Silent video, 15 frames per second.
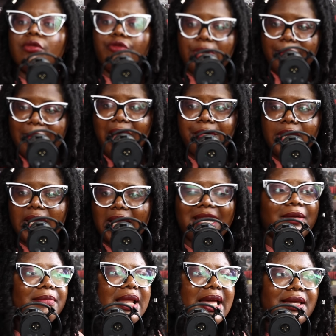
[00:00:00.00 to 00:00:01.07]
remarry,
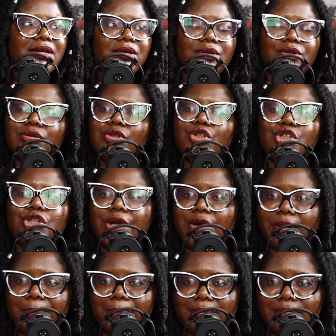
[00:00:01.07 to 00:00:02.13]
and I'm like, "Shut
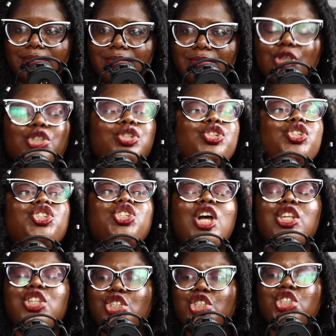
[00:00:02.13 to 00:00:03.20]
up,
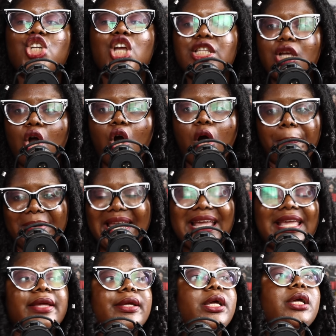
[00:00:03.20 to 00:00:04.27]
shut, shut up!"
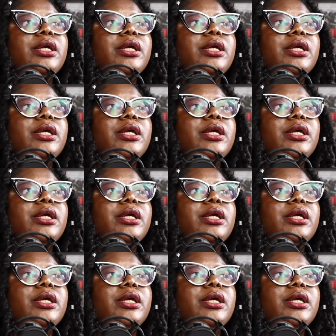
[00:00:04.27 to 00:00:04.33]
Like